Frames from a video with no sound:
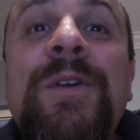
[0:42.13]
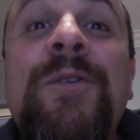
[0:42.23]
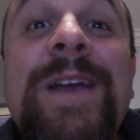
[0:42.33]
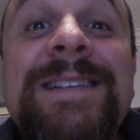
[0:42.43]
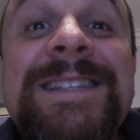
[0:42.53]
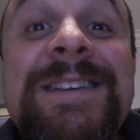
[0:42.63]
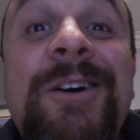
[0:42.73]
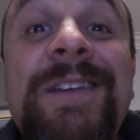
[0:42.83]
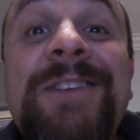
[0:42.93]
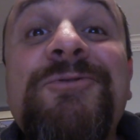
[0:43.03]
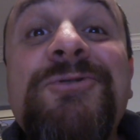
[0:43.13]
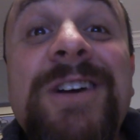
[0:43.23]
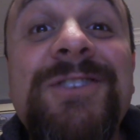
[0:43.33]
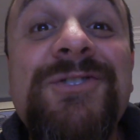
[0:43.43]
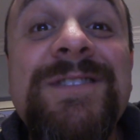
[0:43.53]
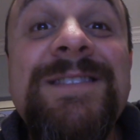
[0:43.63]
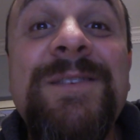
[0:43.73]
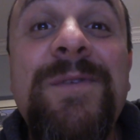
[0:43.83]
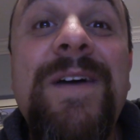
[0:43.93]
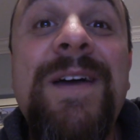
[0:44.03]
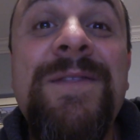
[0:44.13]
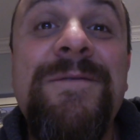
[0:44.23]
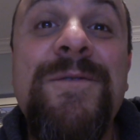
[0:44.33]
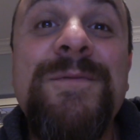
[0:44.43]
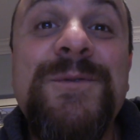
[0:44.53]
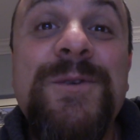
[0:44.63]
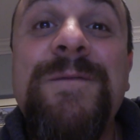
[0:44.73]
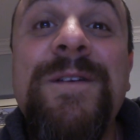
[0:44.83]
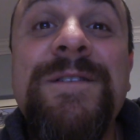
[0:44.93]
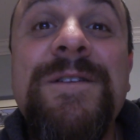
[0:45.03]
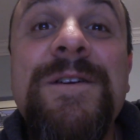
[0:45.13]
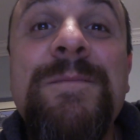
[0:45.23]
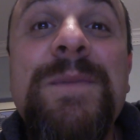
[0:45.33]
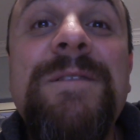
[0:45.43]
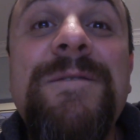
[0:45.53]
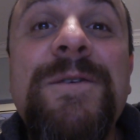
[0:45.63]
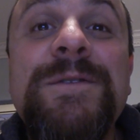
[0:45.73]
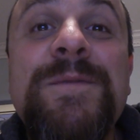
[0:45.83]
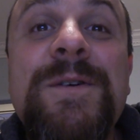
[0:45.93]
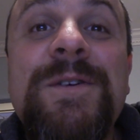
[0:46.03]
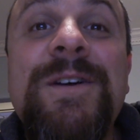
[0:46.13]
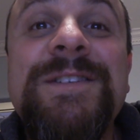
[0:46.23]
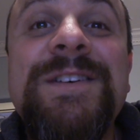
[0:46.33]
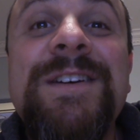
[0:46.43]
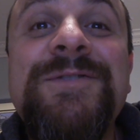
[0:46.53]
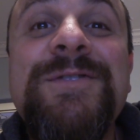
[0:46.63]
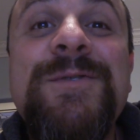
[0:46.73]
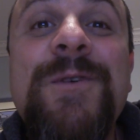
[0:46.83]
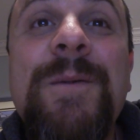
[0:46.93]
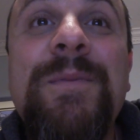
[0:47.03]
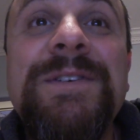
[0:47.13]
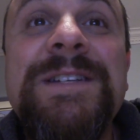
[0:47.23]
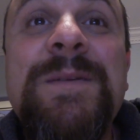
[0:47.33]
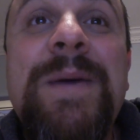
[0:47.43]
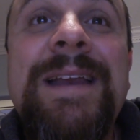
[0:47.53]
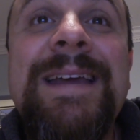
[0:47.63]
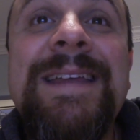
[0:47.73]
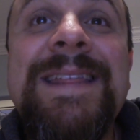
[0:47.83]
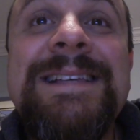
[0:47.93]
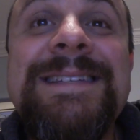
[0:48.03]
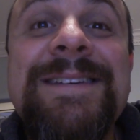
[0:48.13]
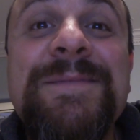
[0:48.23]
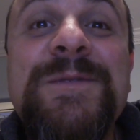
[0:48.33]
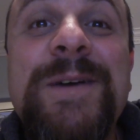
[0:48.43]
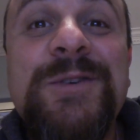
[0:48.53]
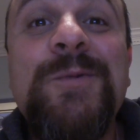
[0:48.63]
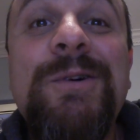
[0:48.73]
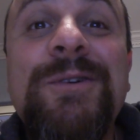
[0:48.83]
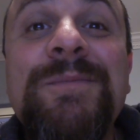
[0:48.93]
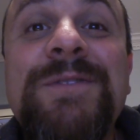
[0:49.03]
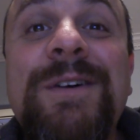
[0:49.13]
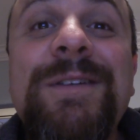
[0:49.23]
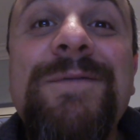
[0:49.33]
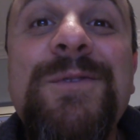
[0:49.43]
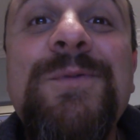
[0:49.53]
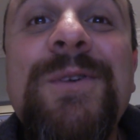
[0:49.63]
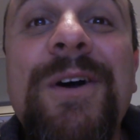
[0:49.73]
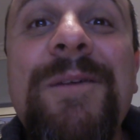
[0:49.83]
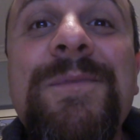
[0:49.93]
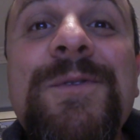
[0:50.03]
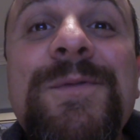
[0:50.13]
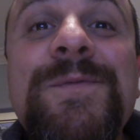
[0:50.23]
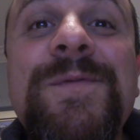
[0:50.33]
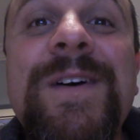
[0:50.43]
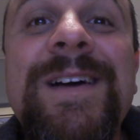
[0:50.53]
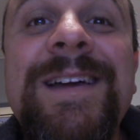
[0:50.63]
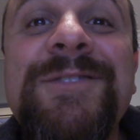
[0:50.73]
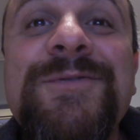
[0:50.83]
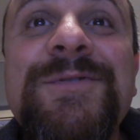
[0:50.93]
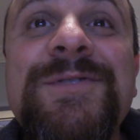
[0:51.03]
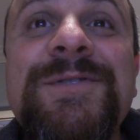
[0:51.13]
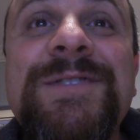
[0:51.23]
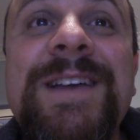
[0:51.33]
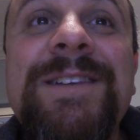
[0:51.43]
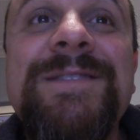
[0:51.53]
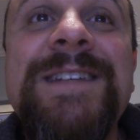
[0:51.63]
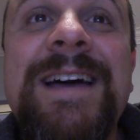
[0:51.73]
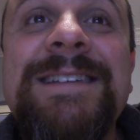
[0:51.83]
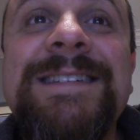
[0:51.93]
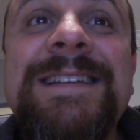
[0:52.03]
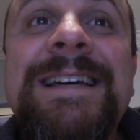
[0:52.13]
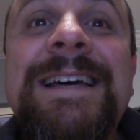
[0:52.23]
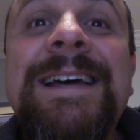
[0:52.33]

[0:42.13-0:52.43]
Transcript: great to see all the introductions that we've had in the forums. Really fun to meet folks from all across the country who are participating in this. Um, special welcome to all of you um, who've uh, introduced yourselves to us.